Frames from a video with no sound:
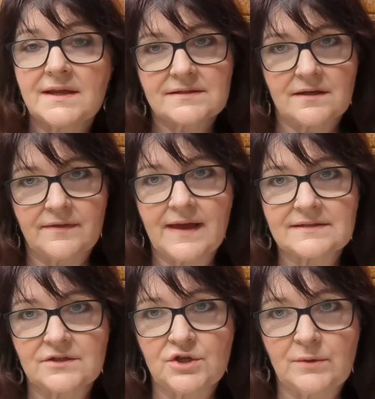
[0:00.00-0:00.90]
So
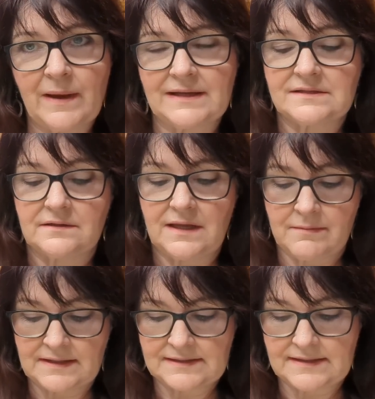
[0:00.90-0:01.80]
that's a new pattern in
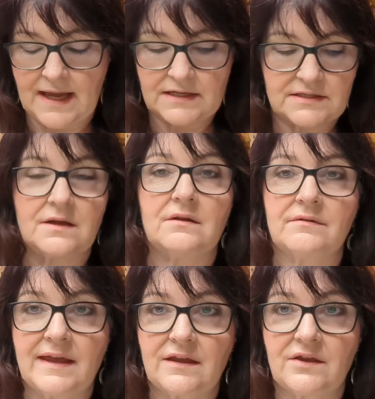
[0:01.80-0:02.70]
my stash. So
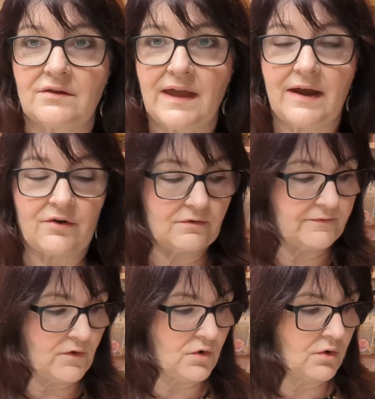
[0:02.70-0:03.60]
thank you, Carol,
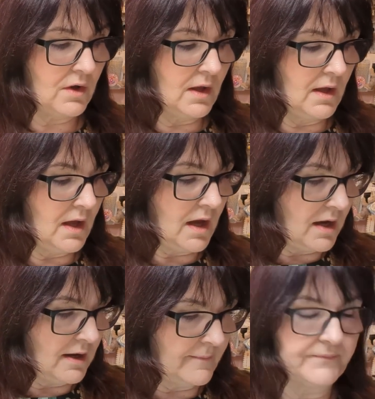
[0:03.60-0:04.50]
for
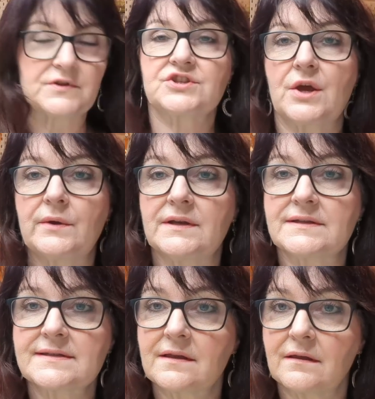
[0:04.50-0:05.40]
showing
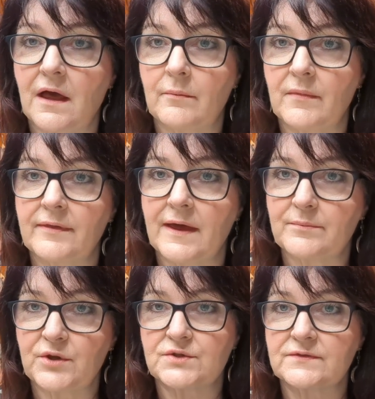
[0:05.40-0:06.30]
us that
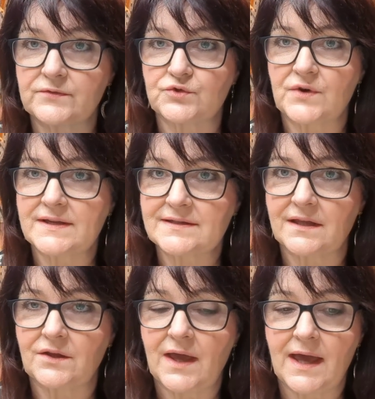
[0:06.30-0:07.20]
beautiful dress
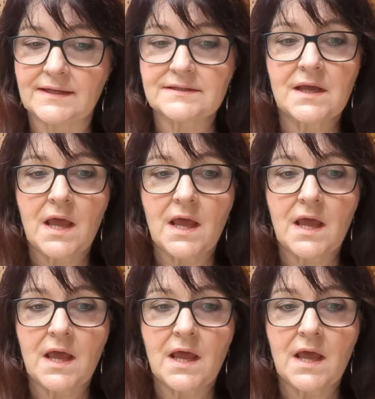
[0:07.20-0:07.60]
that you had.